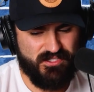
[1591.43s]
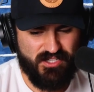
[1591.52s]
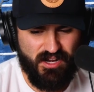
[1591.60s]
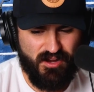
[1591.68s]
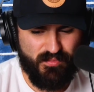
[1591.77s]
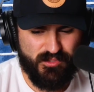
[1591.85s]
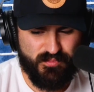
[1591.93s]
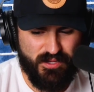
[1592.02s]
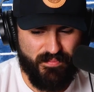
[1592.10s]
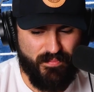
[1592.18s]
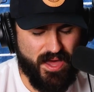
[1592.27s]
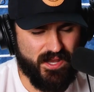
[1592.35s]
it's got to almost be
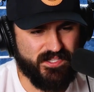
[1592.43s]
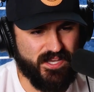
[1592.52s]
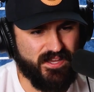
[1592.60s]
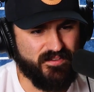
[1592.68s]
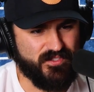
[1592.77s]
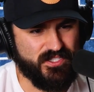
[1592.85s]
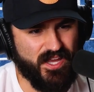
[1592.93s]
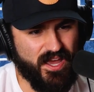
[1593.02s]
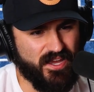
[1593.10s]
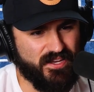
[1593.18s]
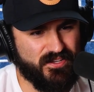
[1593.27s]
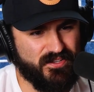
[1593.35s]
a meditative
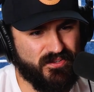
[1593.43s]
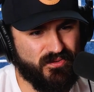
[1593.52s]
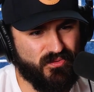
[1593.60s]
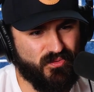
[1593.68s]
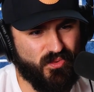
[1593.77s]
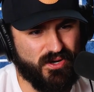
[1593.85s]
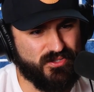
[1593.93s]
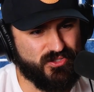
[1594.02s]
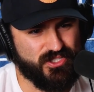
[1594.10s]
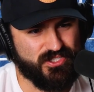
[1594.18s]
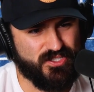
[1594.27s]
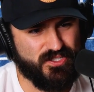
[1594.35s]
state where
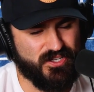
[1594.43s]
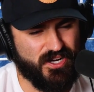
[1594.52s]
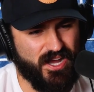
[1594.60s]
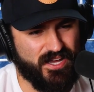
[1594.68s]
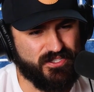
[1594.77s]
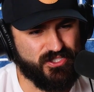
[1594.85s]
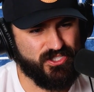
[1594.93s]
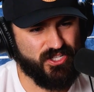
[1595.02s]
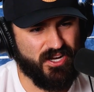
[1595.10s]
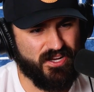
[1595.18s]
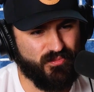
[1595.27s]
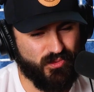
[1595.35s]
you're kind of
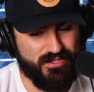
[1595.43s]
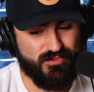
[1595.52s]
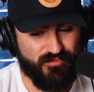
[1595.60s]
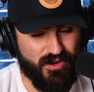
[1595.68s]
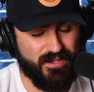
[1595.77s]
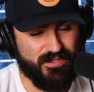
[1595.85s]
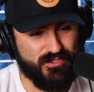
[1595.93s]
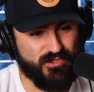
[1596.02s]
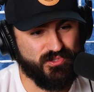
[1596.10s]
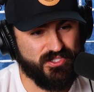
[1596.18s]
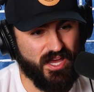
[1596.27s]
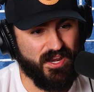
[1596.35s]
shutting when you finally
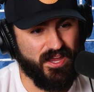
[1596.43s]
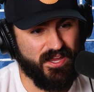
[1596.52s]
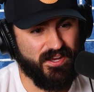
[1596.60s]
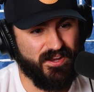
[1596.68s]
do send it.